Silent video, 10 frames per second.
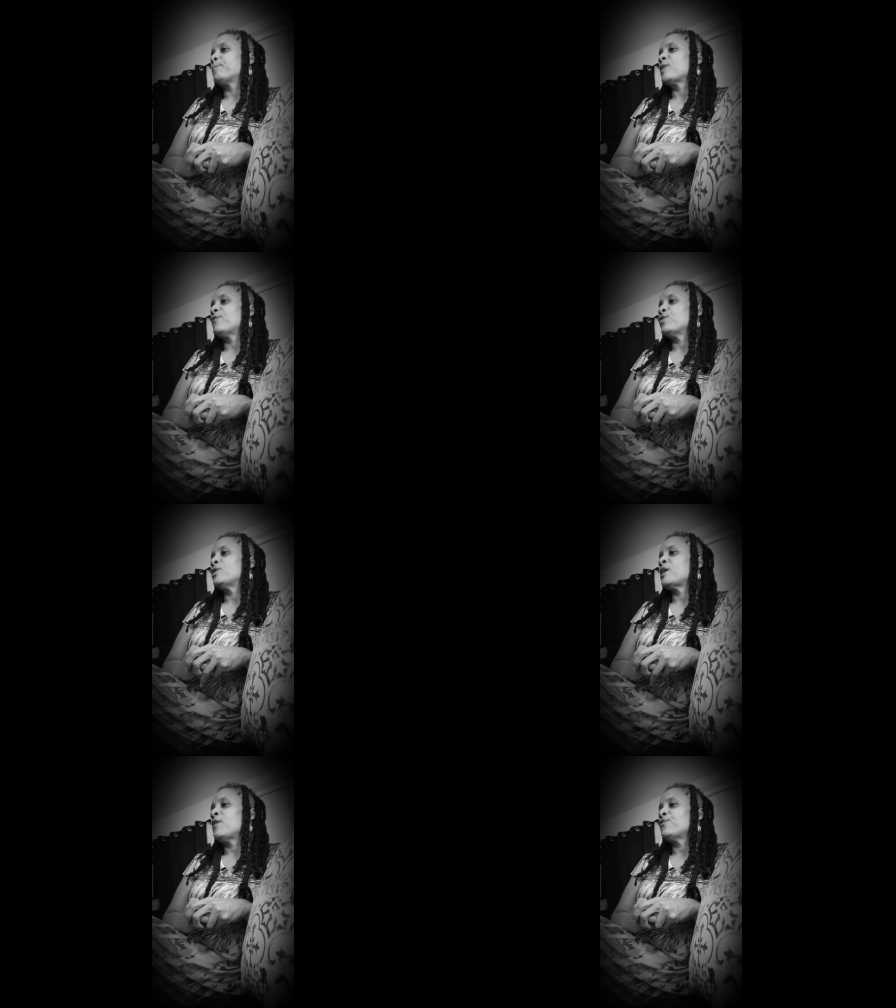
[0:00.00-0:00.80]
if
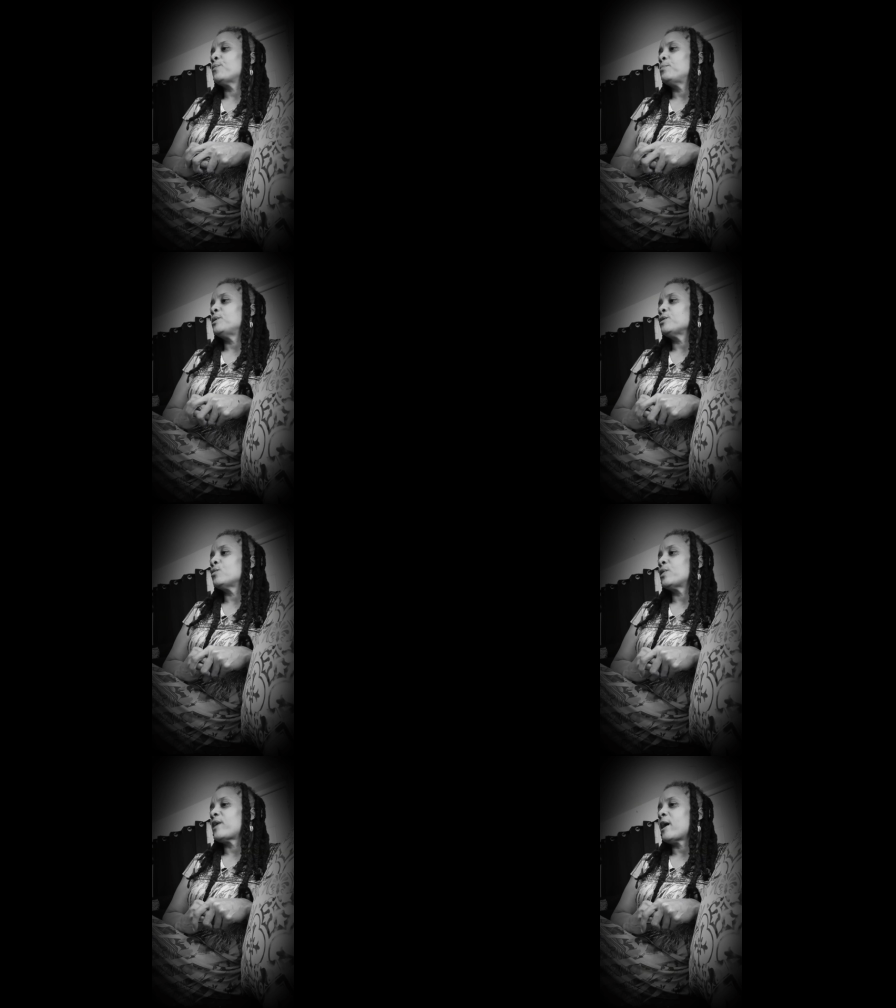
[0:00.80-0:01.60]
you're not
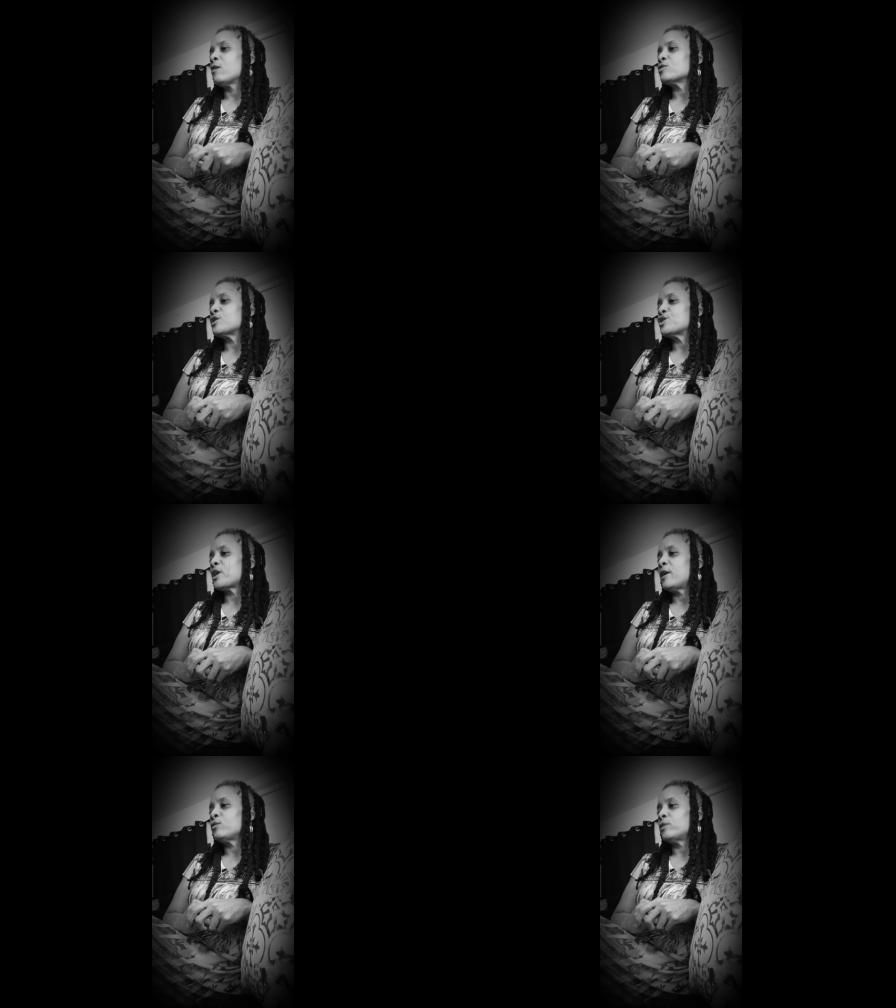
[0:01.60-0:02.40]
familiar with how to
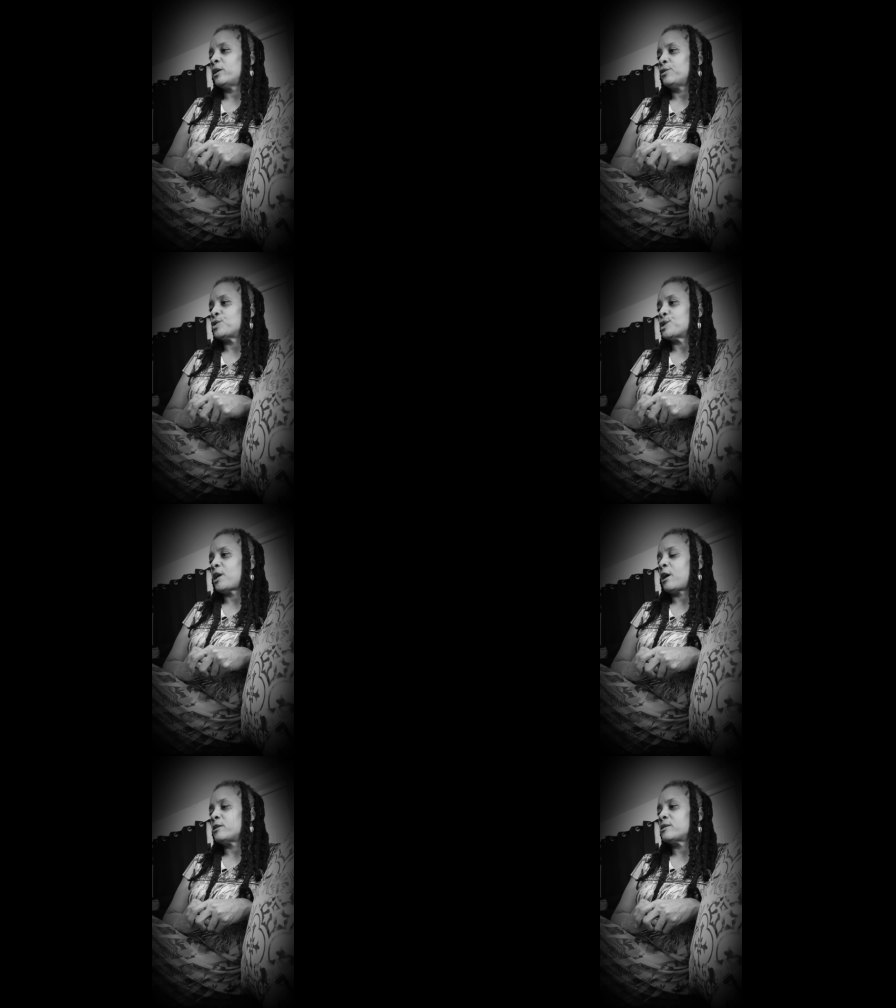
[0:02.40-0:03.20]
channel
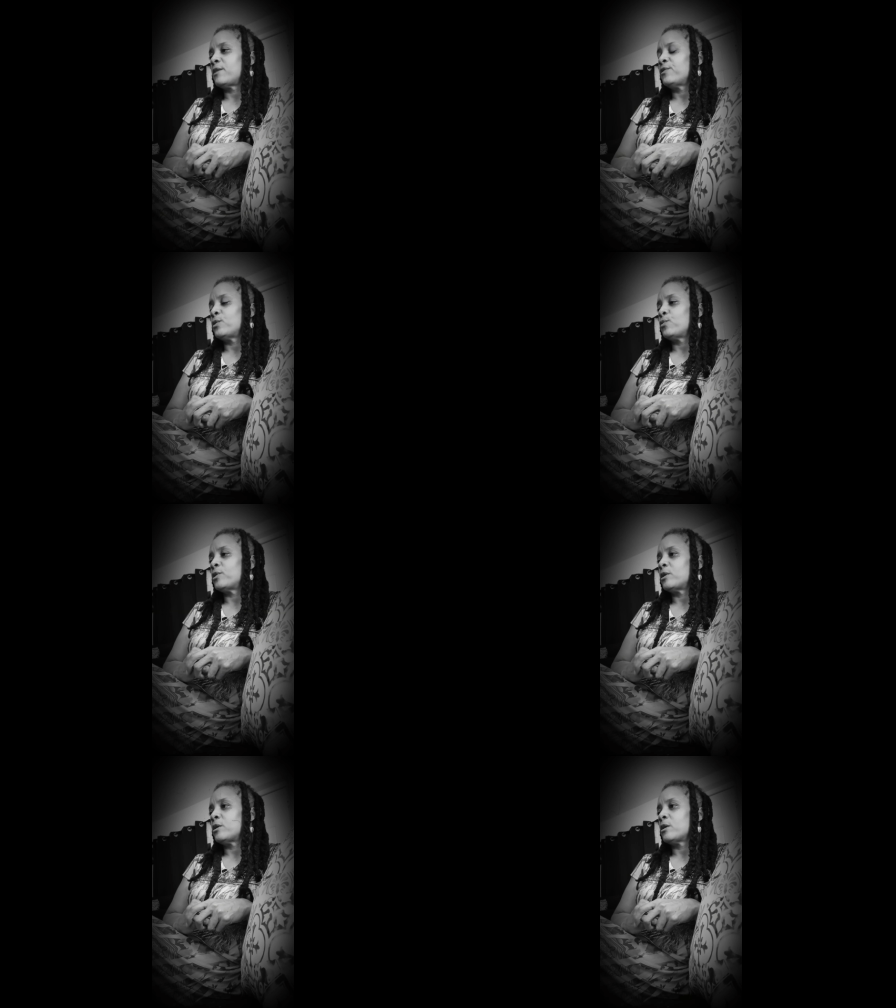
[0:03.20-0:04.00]
energy, I definitely
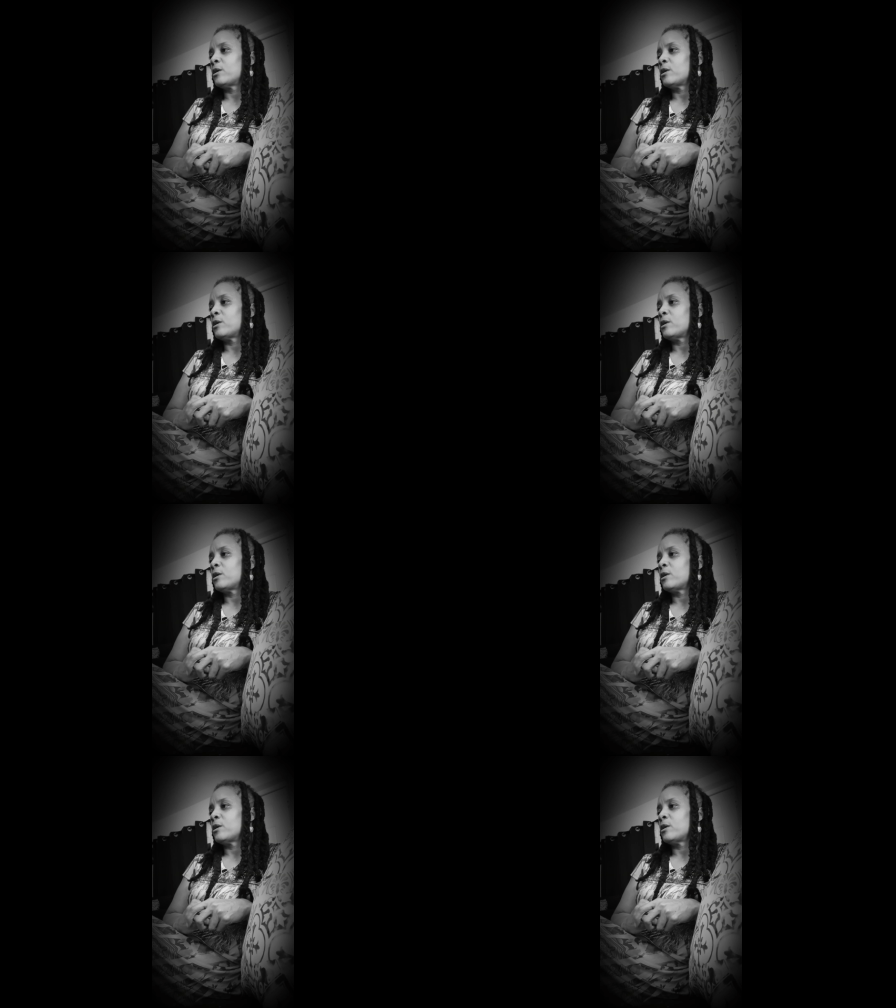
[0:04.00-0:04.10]
would